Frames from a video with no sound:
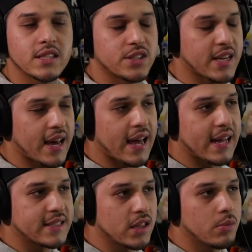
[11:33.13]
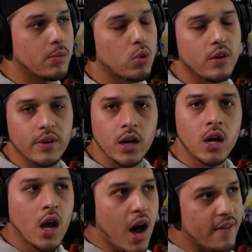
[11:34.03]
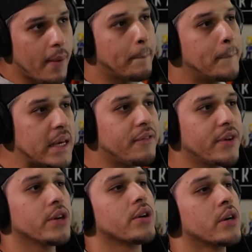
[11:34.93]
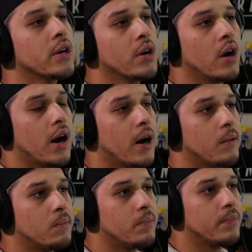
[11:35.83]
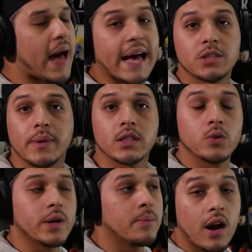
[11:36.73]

It just kind of adds a little bit more of a beefier aspect to it.